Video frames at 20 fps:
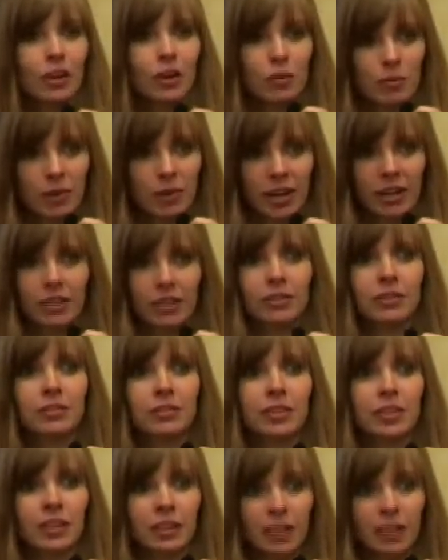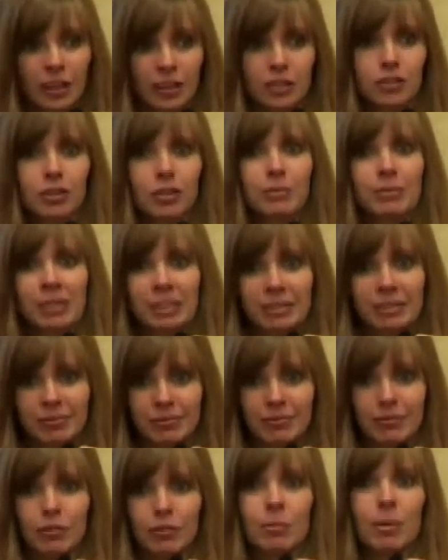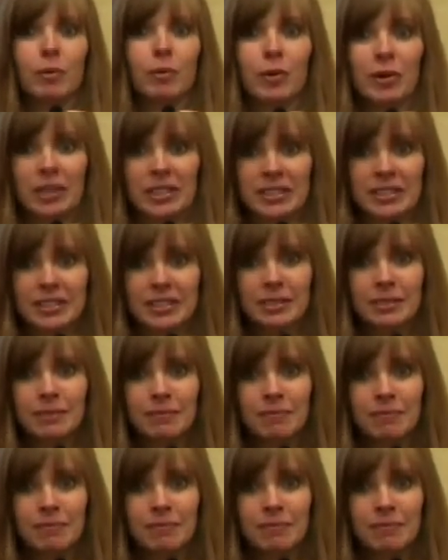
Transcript: Around-the-clock treatment for my boys.